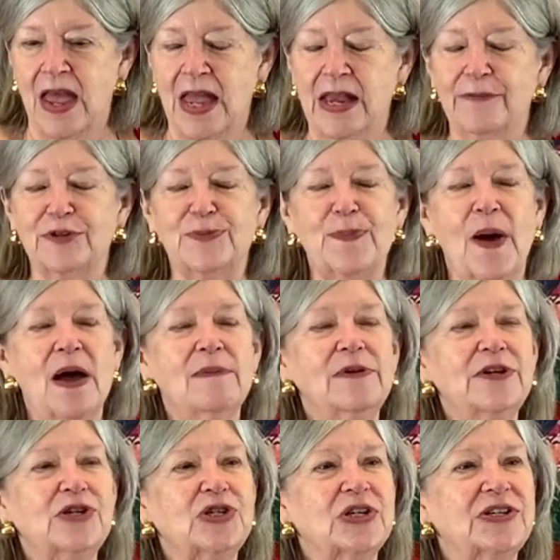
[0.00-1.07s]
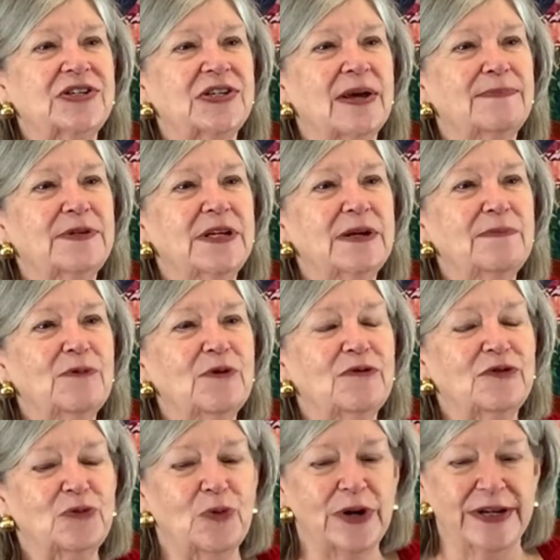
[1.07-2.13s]
It was published in September of
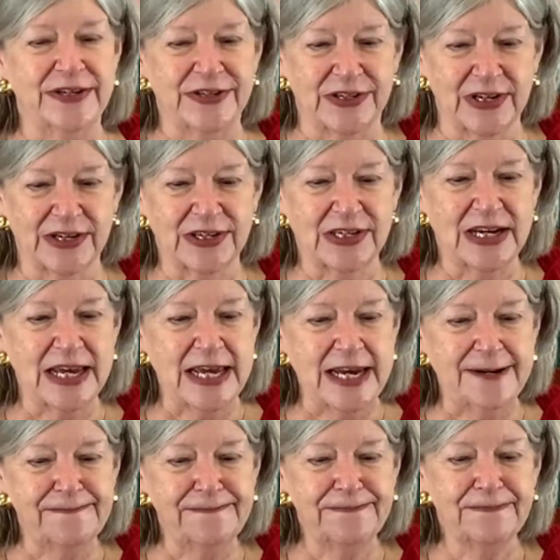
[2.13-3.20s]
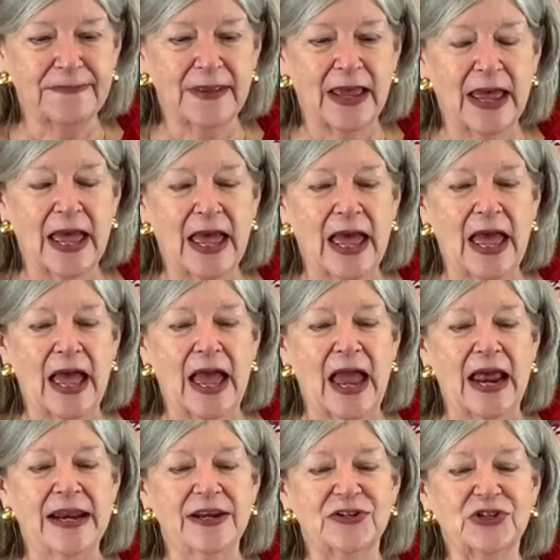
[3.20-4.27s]
2016,
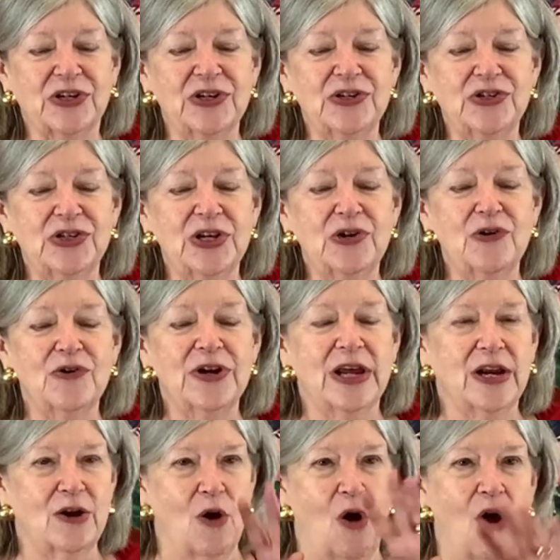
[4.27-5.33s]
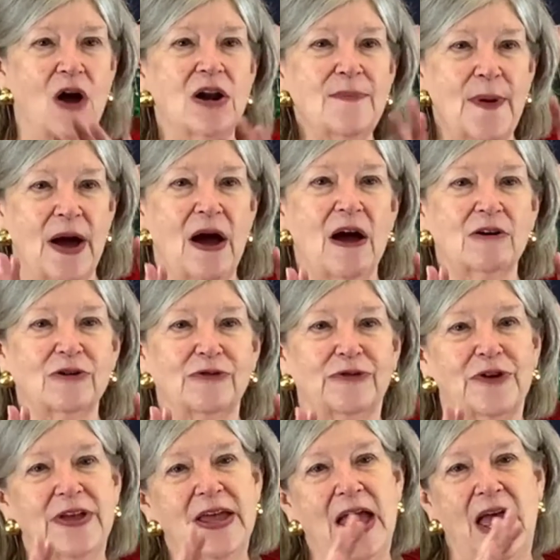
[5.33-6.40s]
and it's considered an
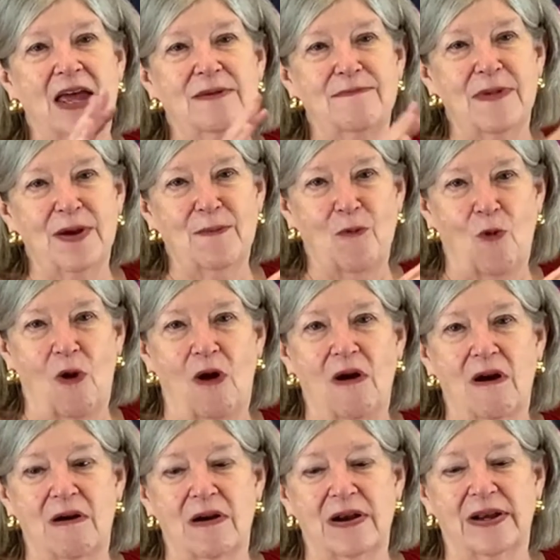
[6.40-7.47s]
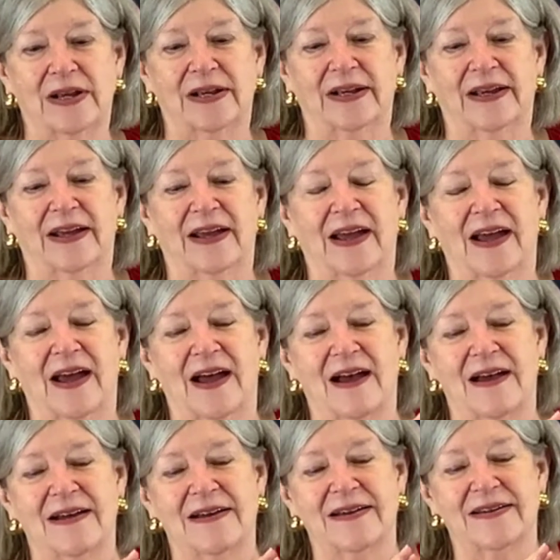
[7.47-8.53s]
autobiography and memoir.
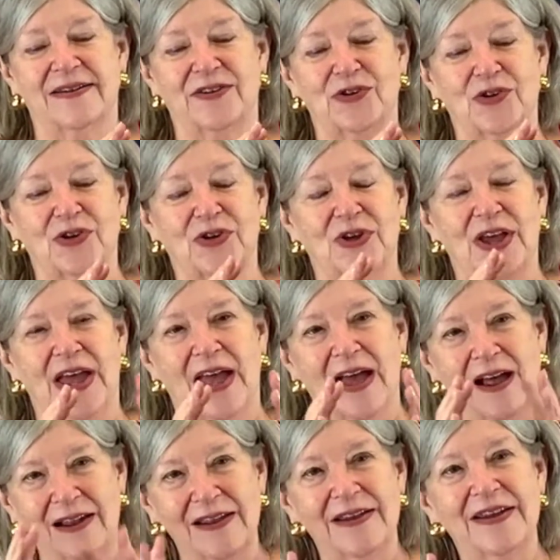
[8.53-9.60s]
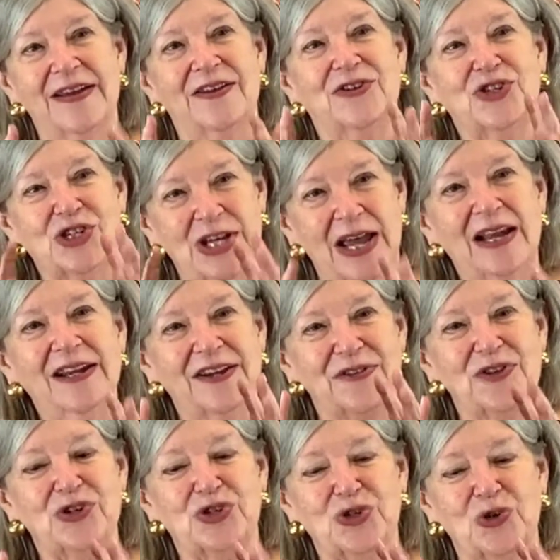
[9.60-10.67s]
Ella is telling
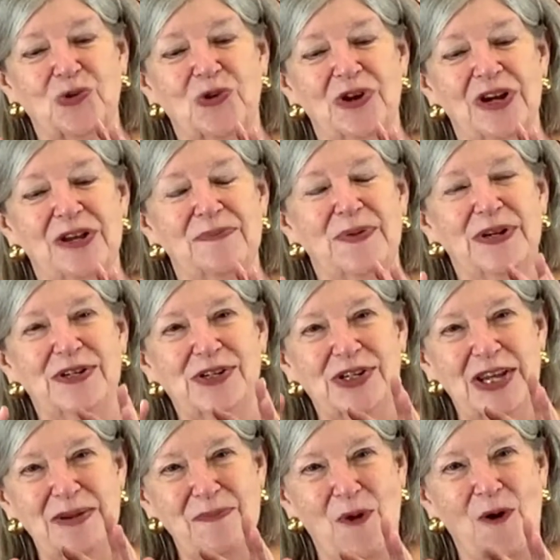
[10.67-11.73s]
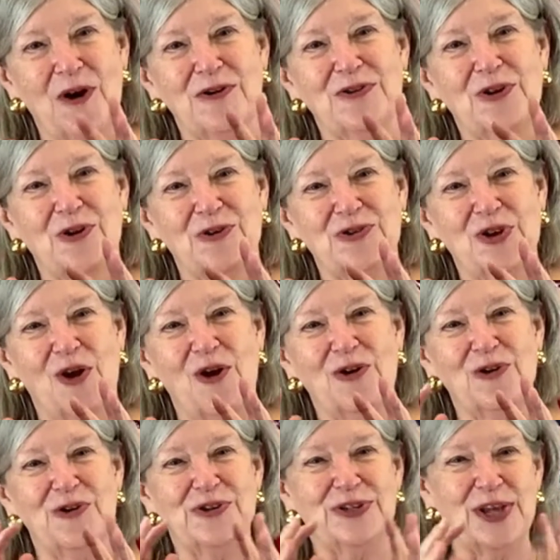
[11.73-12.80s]
the story, but T. Martin, her
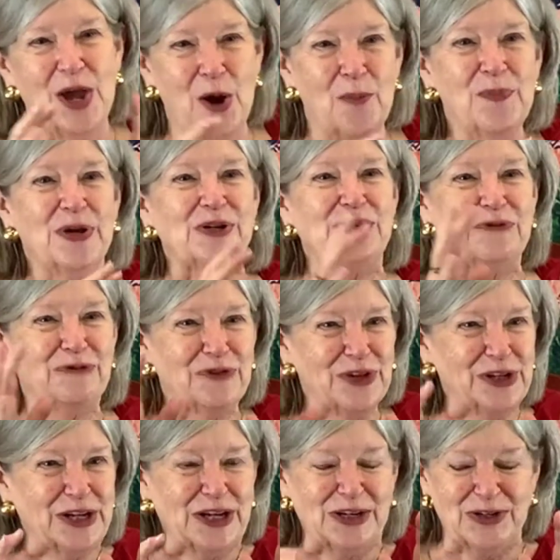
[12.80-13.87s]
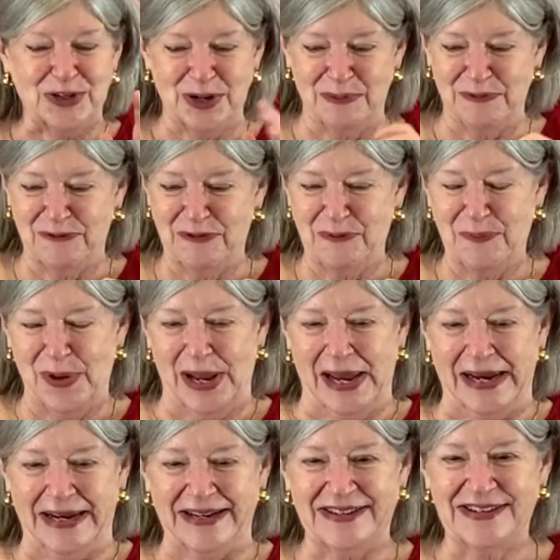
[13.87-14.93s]
daughter, is helping to fill in some of the
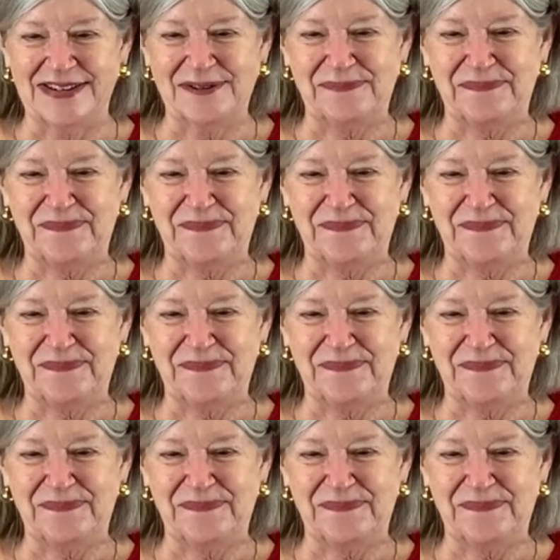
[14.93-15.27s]
blanks.